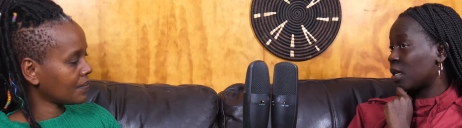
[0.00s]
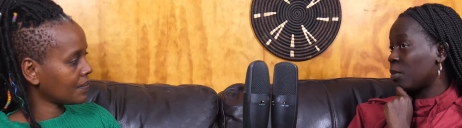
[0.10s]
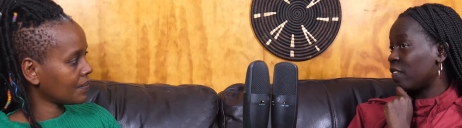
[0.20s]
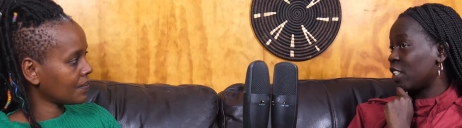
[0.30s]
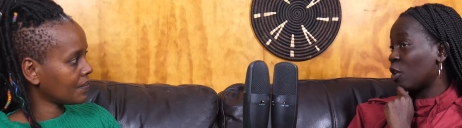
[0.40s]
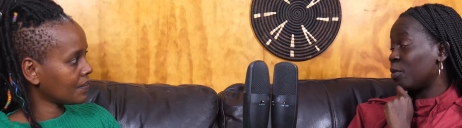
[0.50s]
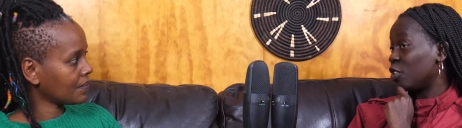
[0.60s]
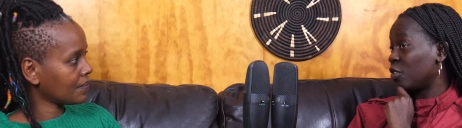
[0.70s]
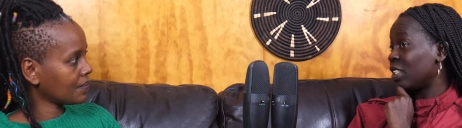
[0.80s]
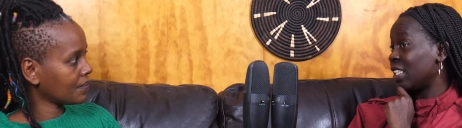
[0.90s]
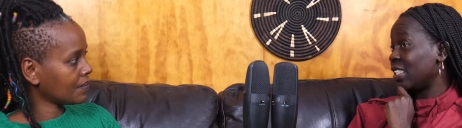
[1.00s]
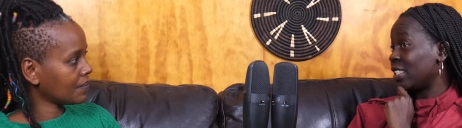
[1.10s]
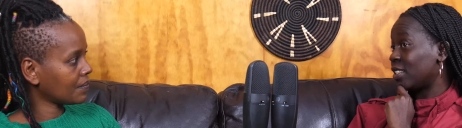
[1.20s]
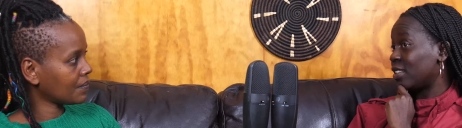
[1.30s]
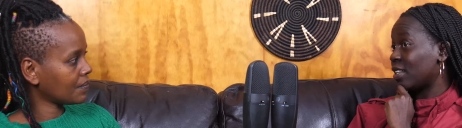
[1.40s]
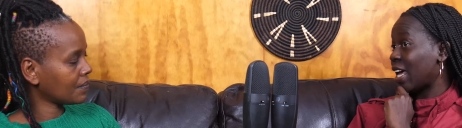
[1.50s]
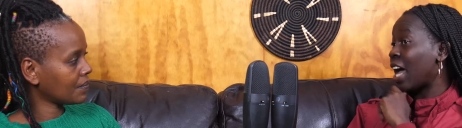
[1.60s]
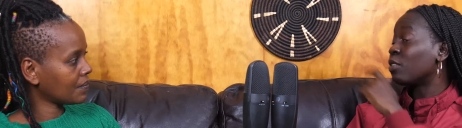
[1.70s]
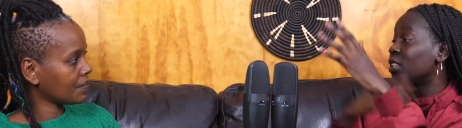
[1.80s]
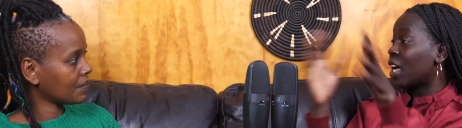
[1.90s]
Speaker 1: some of these opportunities
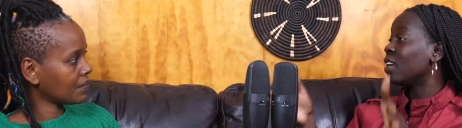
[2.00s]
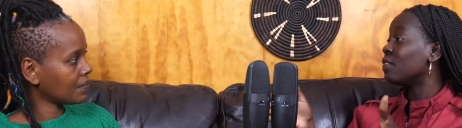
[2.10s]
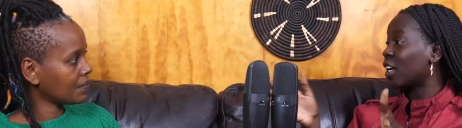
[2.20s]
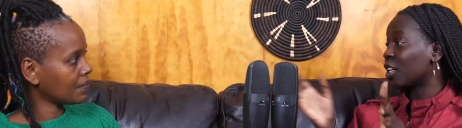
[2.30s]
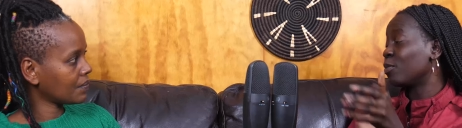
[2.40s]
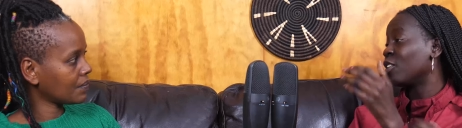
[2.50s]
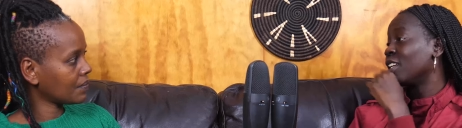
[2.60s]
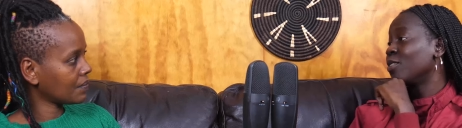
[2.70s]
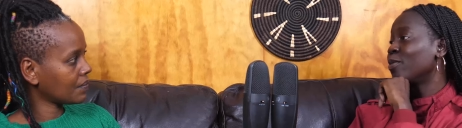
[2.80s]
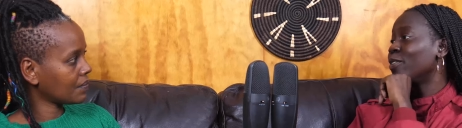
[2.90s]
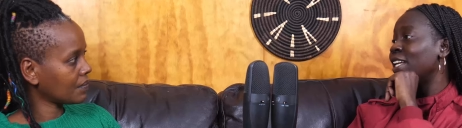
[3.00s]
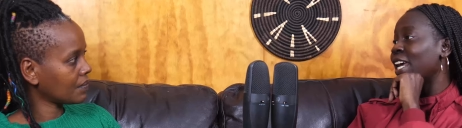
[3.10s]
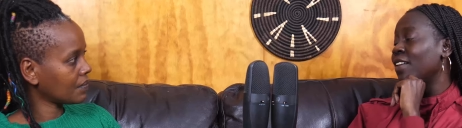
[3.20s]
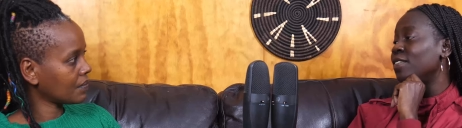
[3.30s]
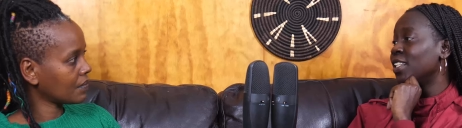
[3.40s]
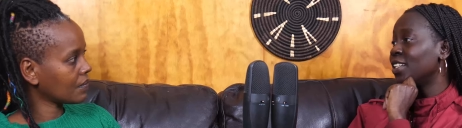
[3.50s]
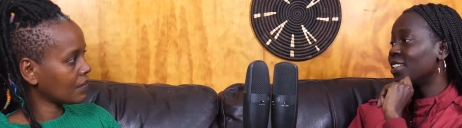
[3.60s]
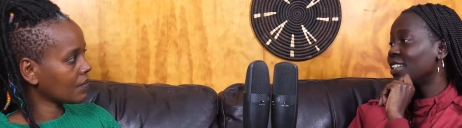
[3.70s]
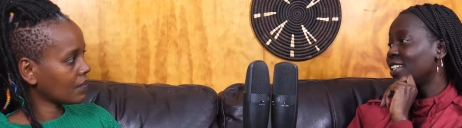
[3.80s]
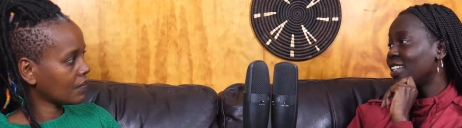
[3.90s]
outside of our community, we really have
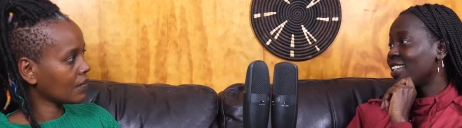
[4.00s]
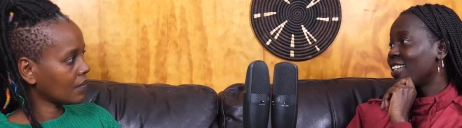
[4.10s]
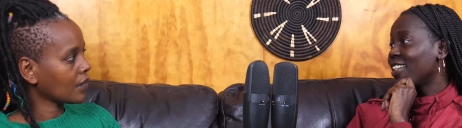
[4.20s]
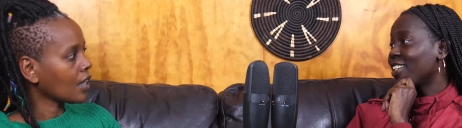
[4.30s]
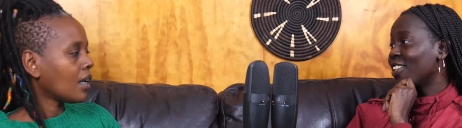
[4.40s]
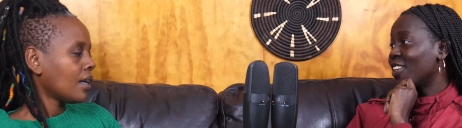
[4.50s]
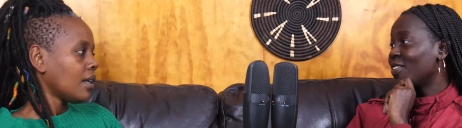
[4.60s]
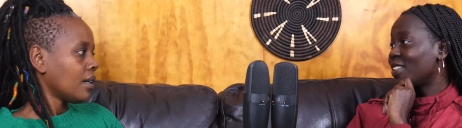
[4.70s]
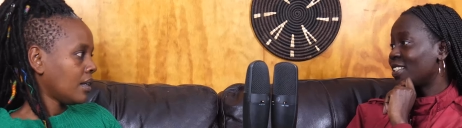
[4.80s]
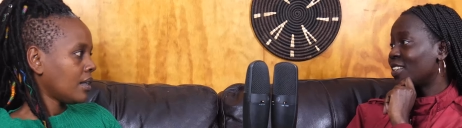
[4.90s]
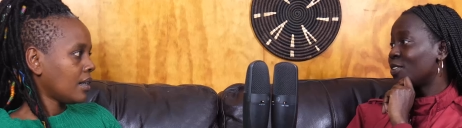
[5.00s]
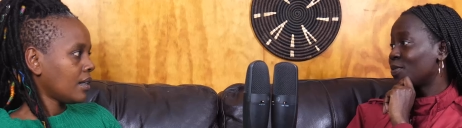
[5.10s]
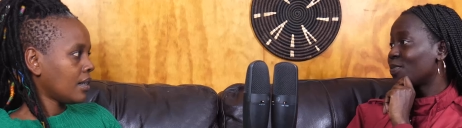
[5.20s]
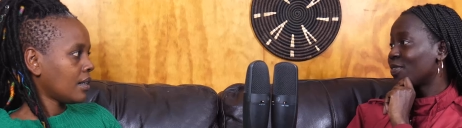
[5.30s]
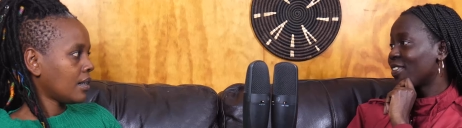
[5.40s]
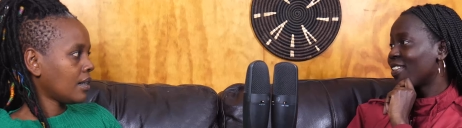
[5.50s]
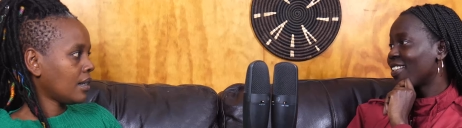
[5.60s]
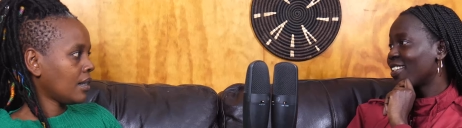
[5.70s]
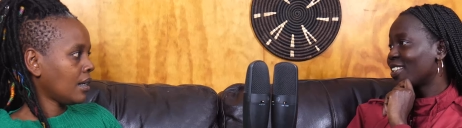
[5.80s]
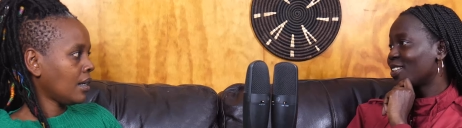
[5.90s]
to, you know, it's still
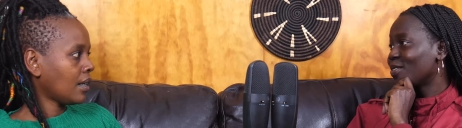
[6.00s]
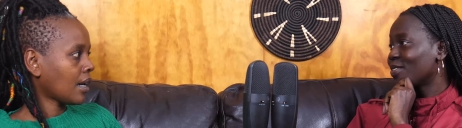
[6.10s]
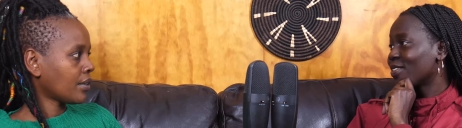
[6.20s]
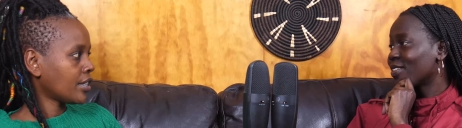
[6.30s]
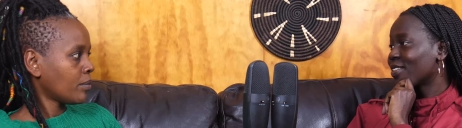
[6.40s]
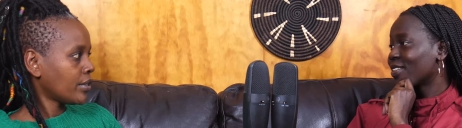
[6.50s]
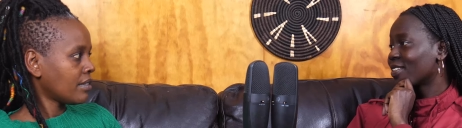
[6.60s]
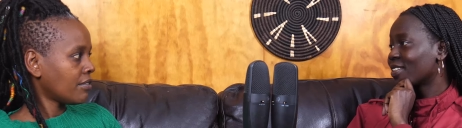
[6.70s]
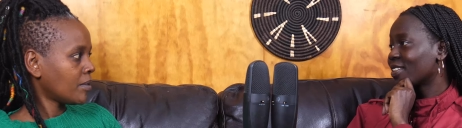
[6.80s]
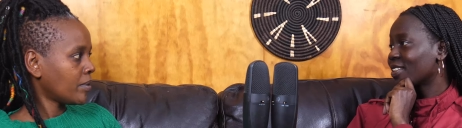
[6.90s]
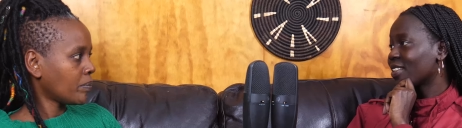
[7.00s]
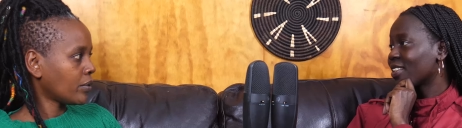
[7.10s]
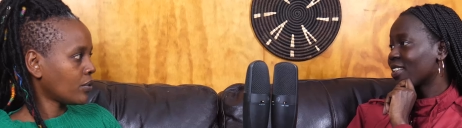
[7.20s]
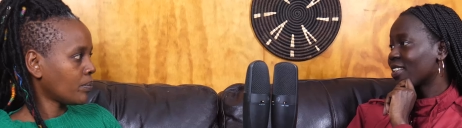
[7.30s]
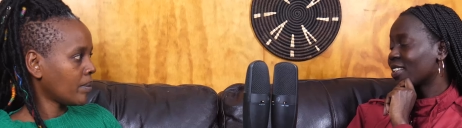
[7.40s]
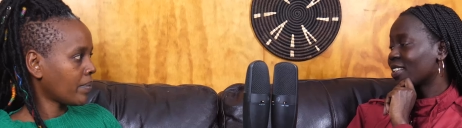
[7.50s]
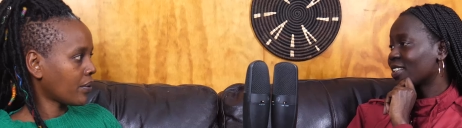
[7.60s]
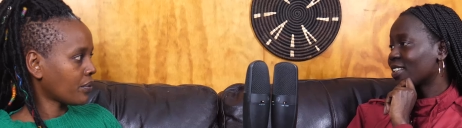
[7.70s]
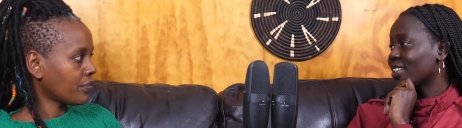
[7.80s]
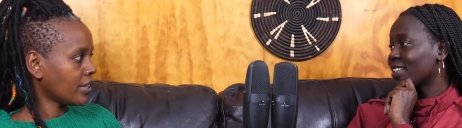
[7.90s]
Speaker 2: encourage and motivate people to be
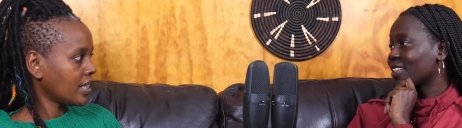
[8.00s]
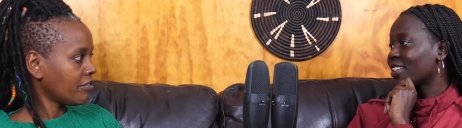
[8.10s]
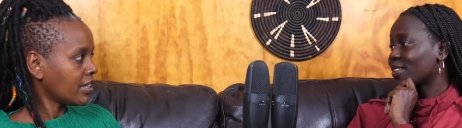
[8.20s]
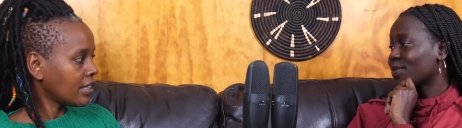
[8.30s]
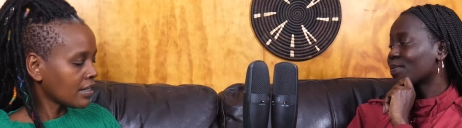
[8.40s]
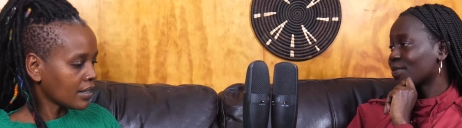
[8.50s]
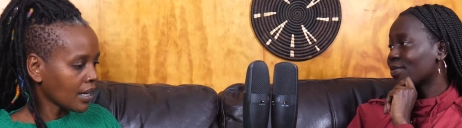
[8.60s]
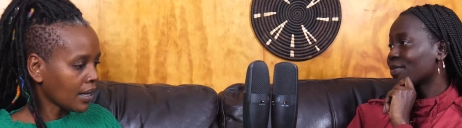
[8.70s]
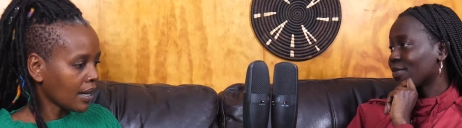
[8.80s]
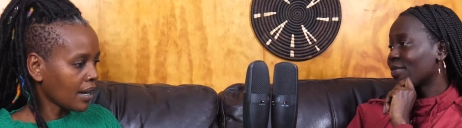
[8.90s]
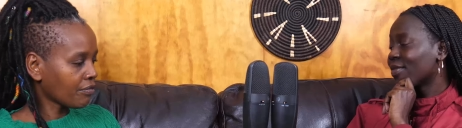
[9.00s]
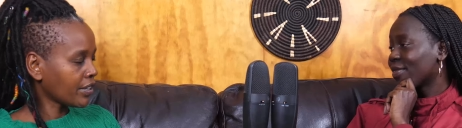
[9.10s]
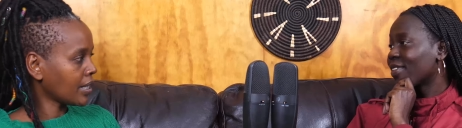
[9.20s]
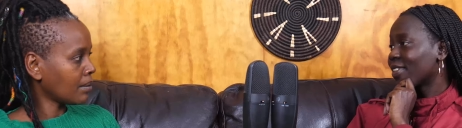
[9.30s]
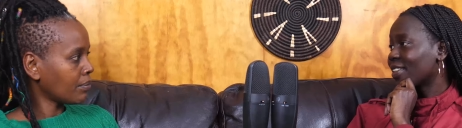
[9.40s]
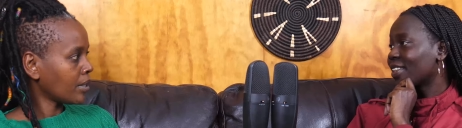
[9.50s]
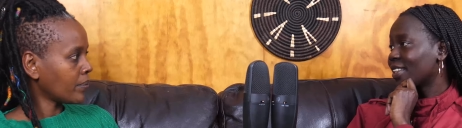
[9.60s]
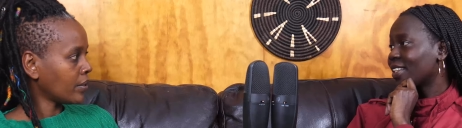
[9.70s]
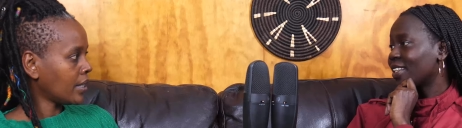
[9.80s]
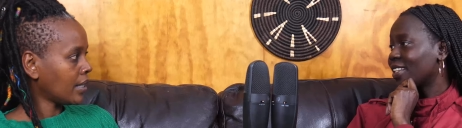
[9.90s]
part of it. Even these young African
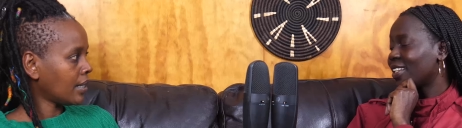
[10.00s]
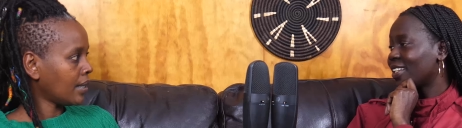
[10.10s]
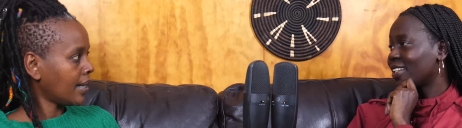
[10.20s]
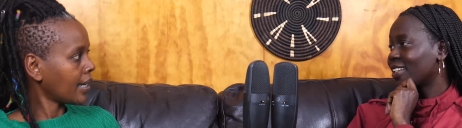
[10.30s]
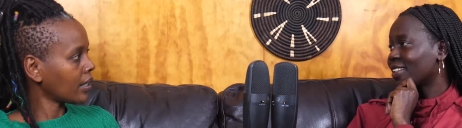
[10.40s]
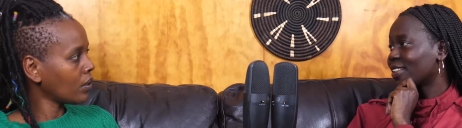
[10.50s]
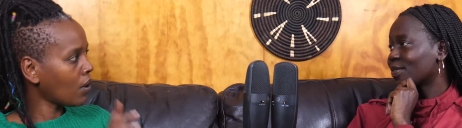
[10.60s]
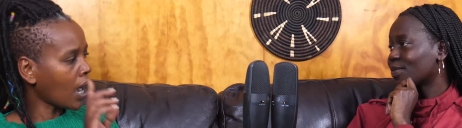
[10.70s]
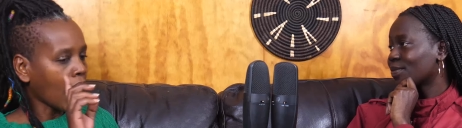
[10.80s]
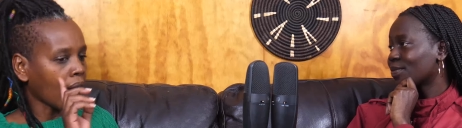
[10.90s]
people that are like, yo,